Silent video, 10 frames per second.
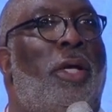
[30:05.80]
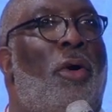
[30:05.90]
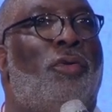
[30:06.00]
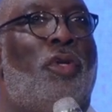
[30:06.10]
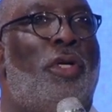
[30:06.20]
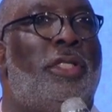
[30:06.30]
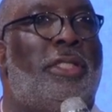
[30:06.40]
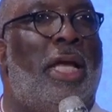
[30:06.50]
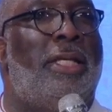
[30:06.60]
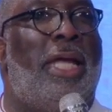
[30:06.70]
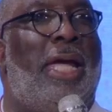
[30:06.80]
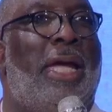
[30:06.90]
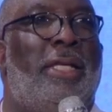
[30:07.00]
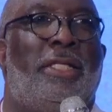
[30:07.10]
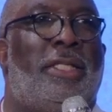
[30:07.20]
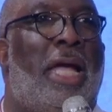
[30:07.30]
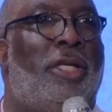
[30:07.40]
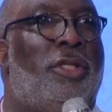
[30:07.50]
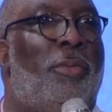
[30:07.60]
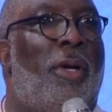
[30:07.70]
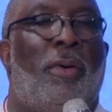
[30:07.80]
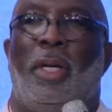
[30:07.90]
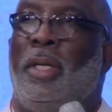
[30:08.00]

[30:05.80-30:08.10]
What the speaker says: Ghost on Sunday in the sanctuary.